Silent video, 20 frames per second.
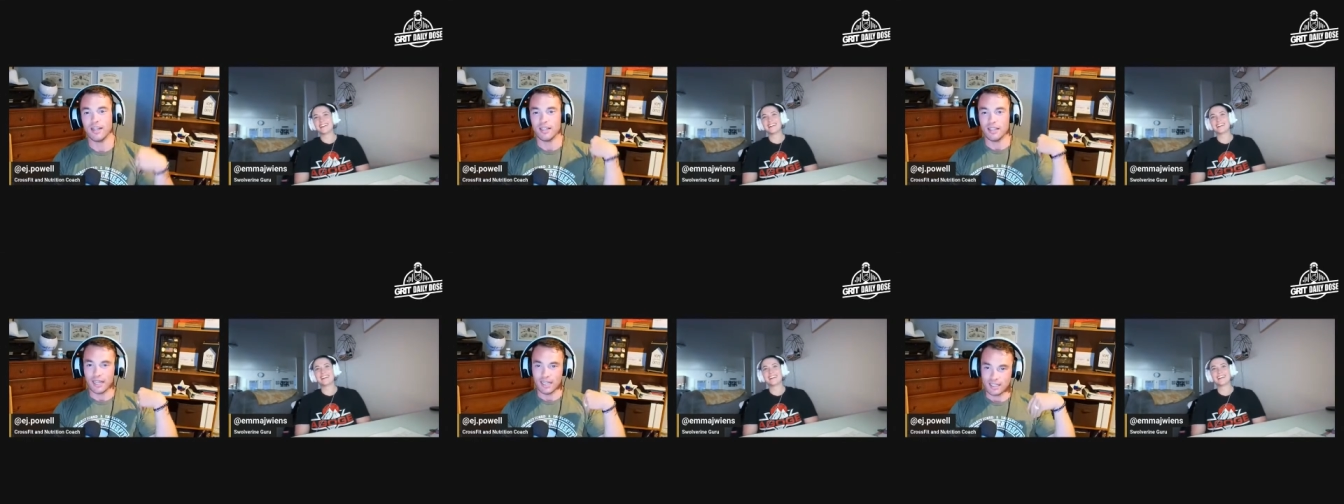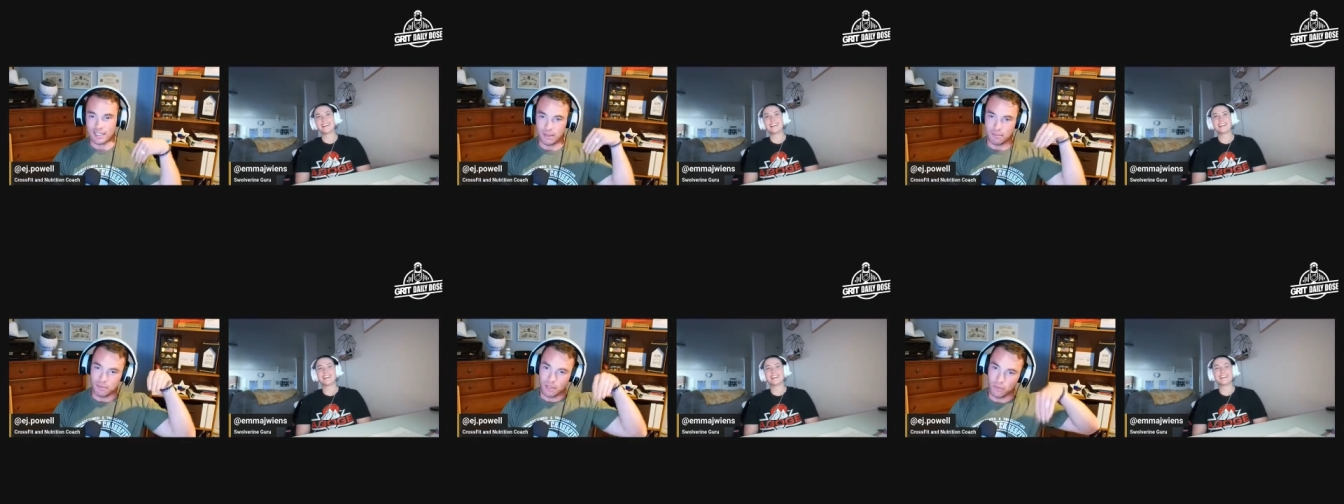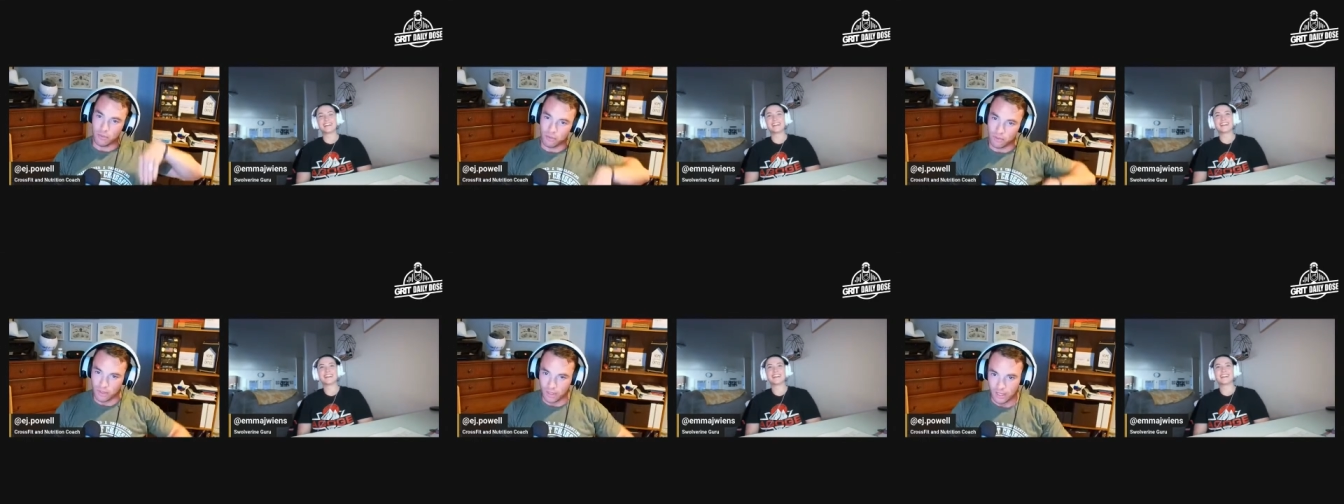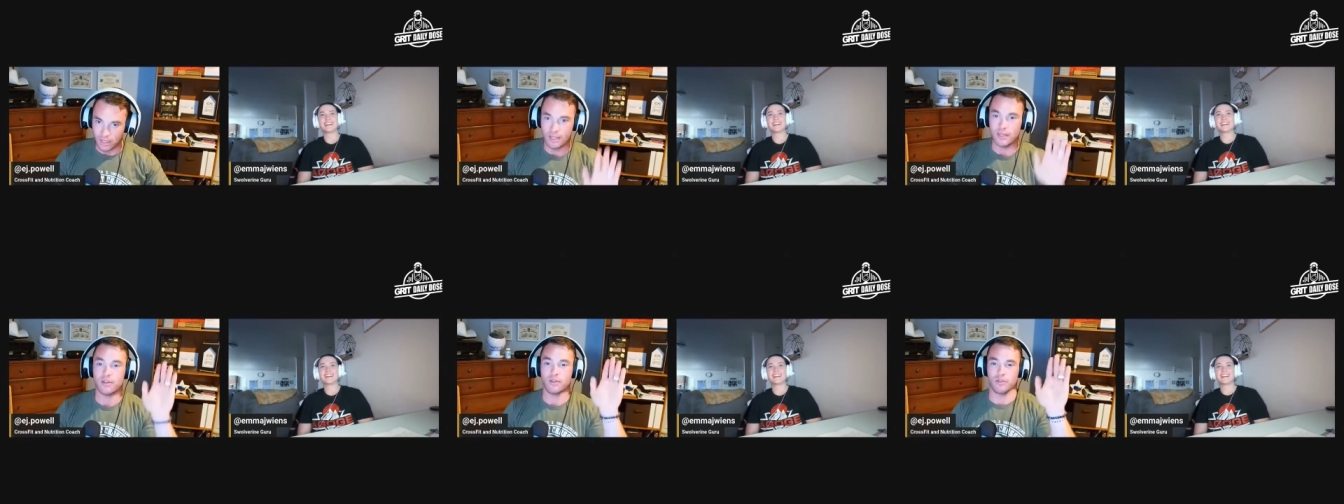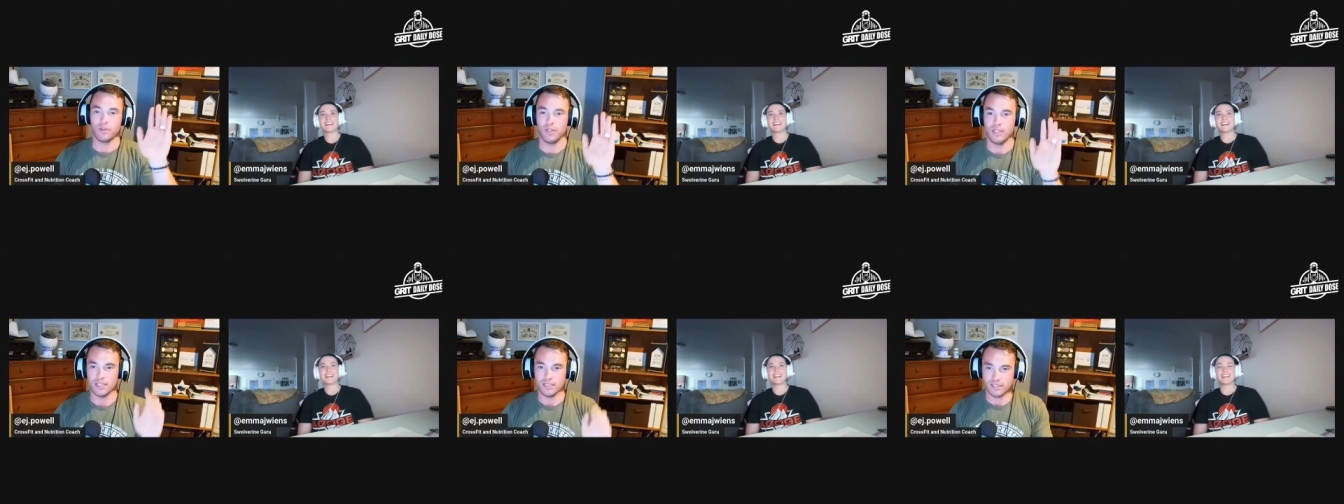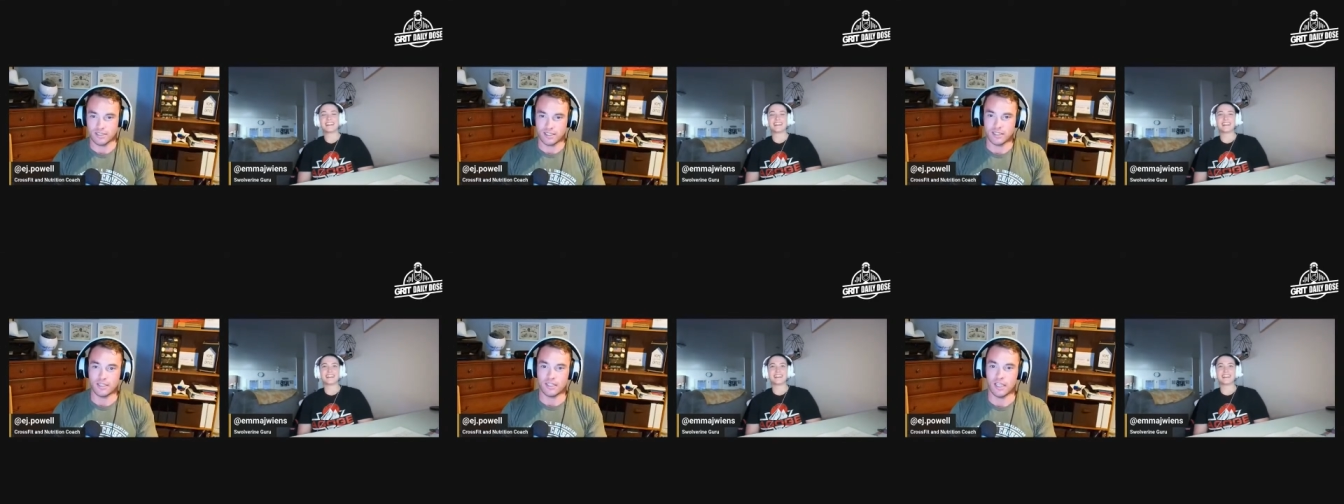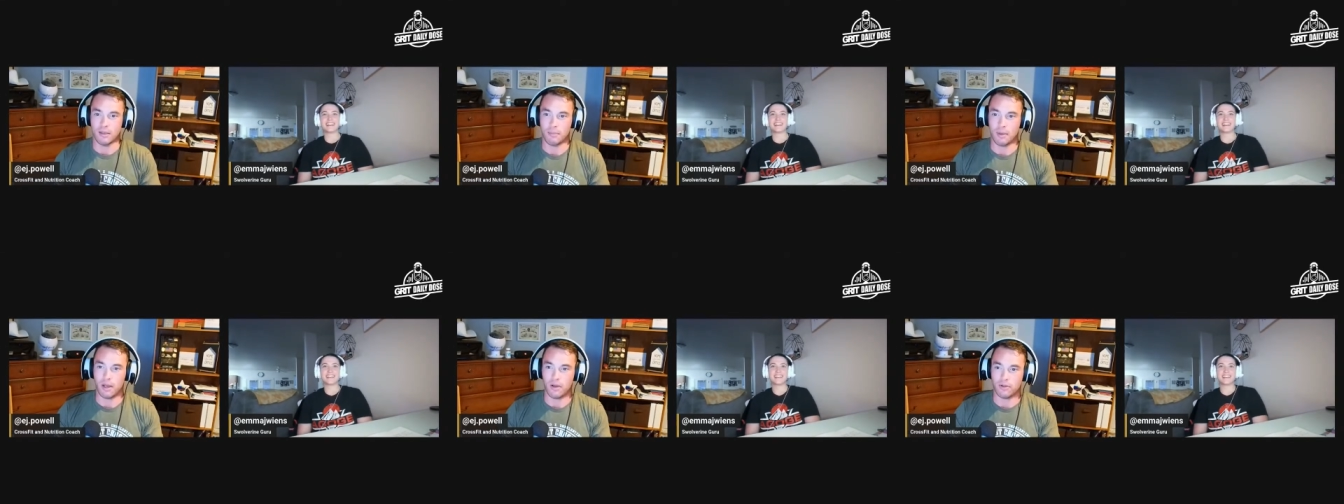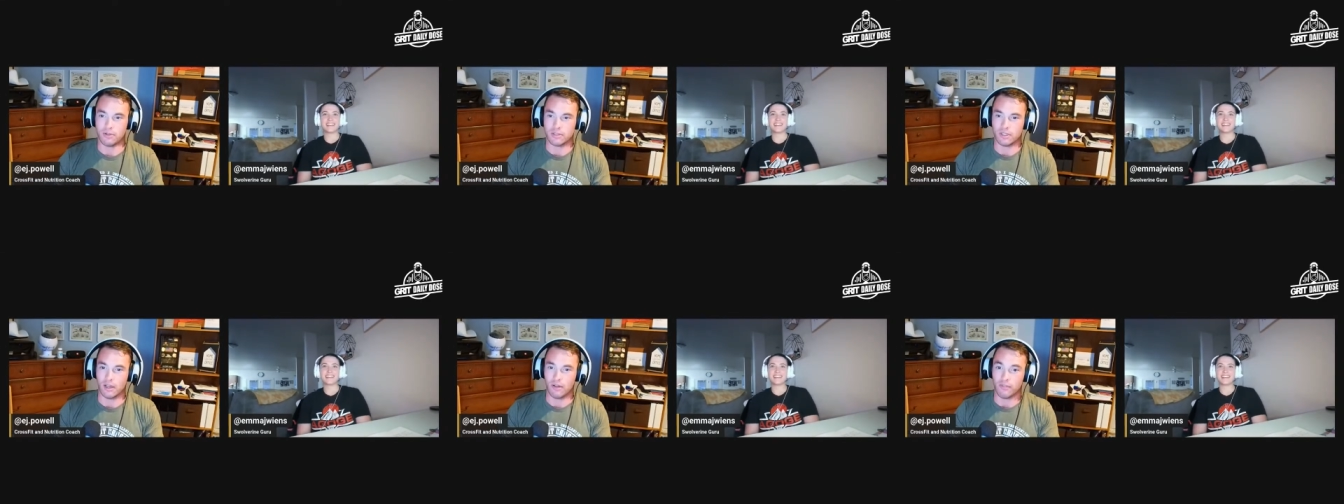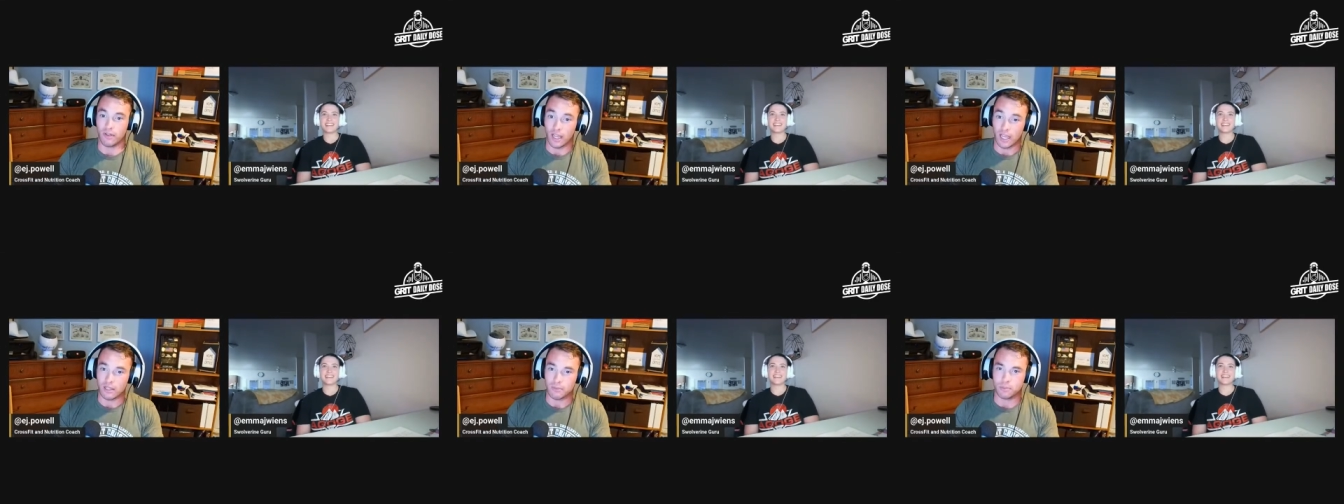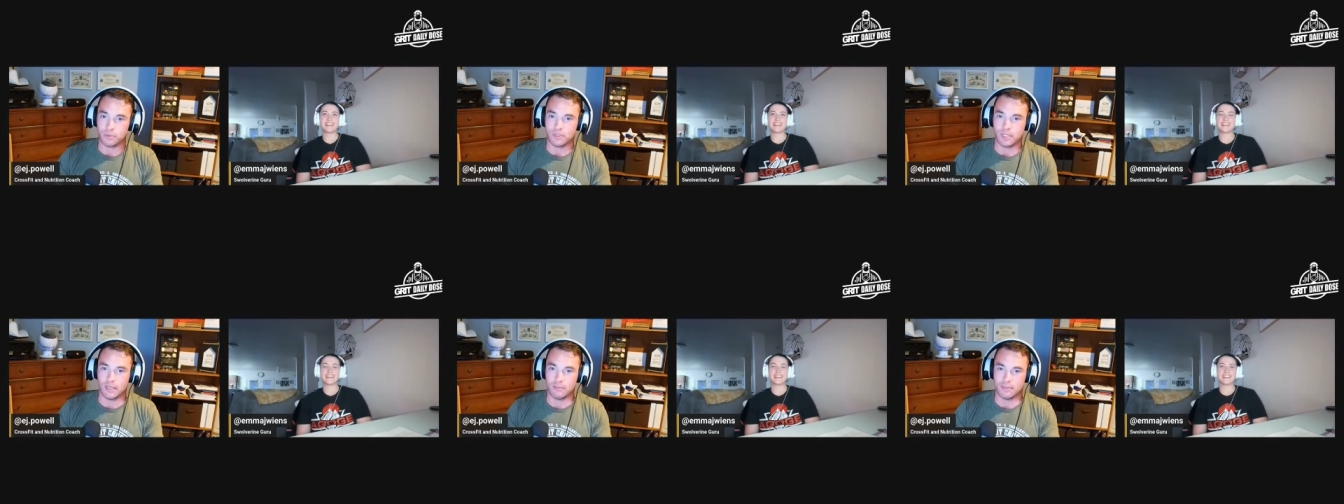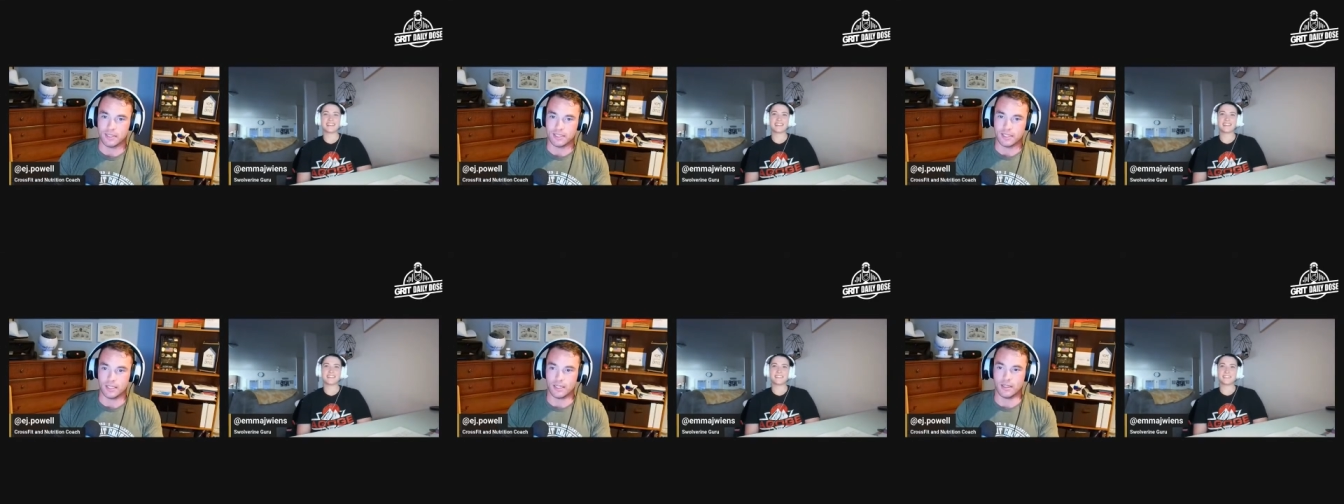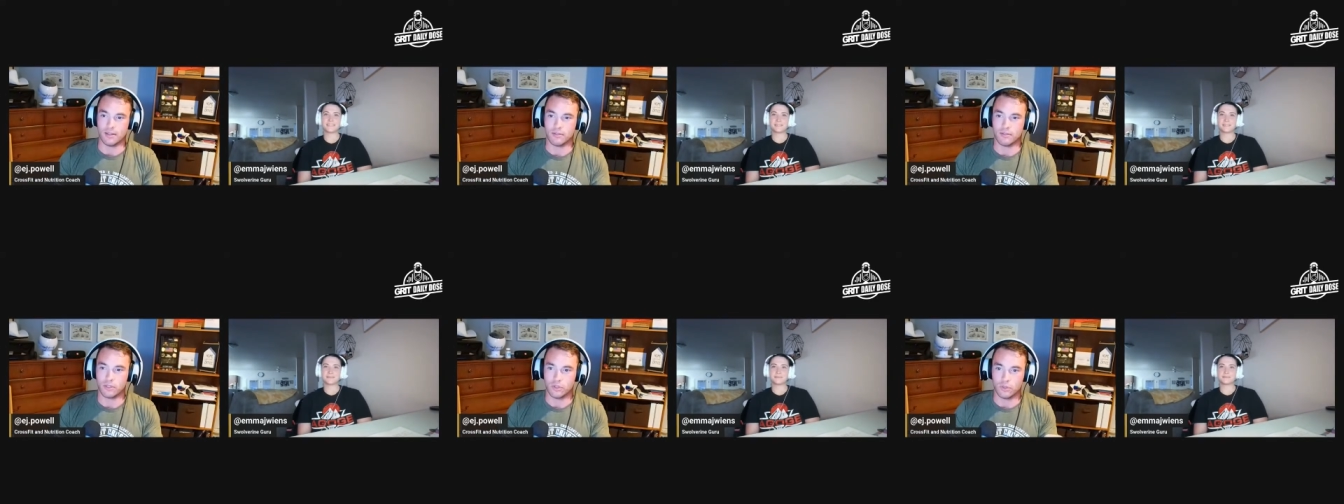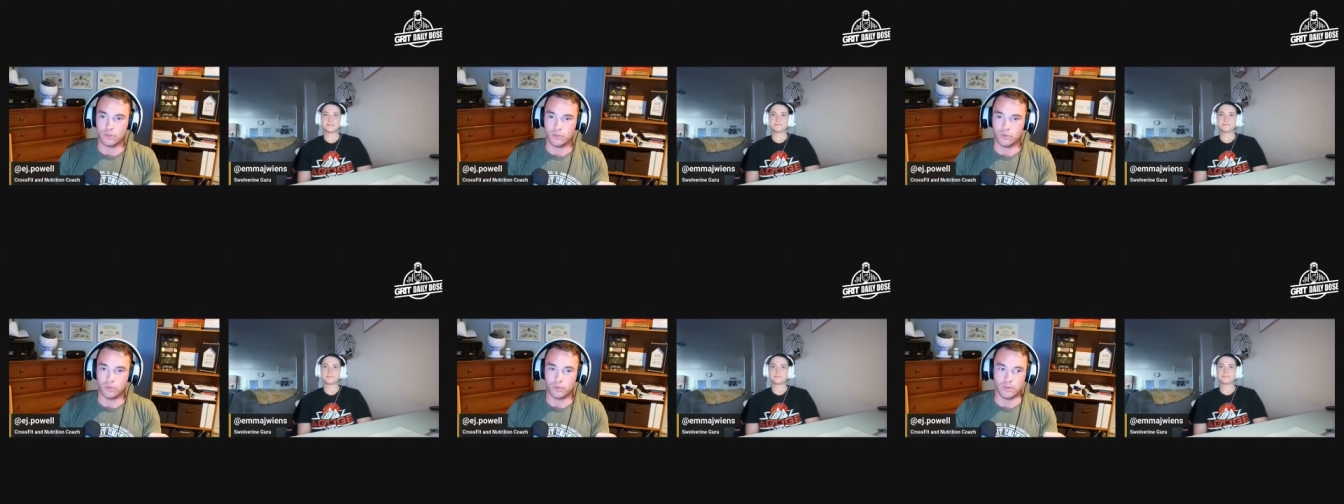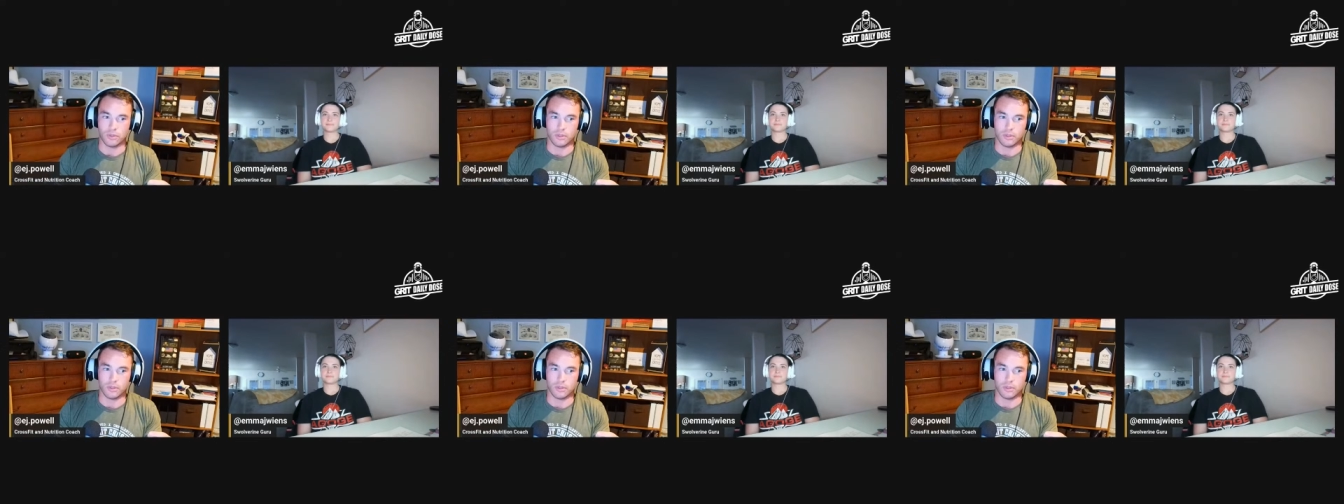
a lot of times they will increase the amount of aspartame that's in it to